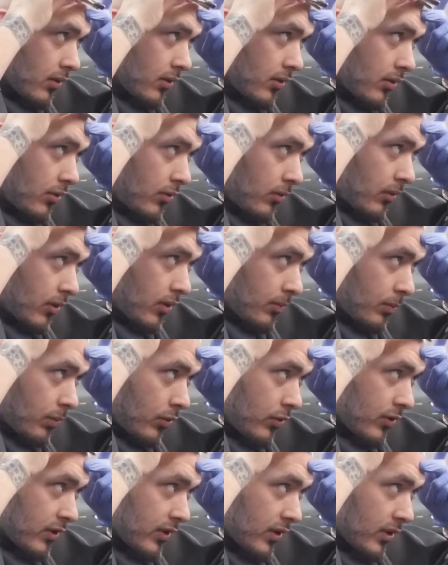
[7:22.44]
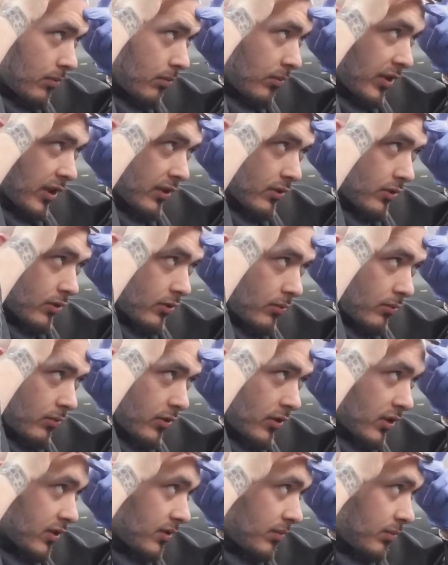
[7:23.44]
You don't want to pull the skin back too
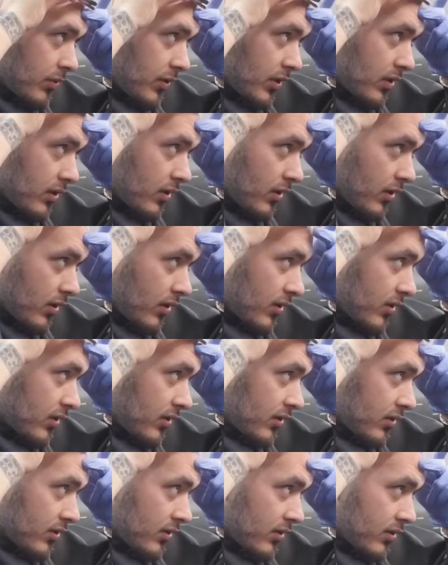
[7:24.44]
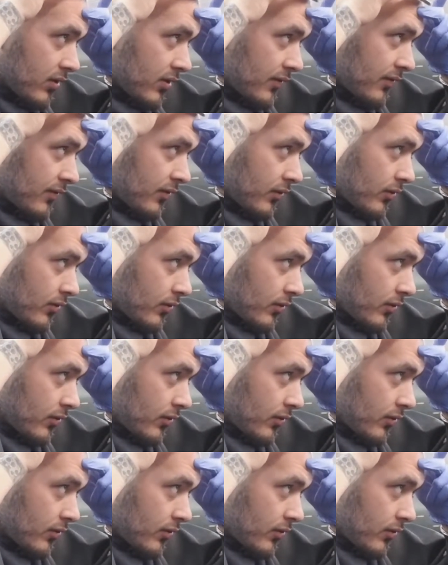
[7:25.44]
much, because if you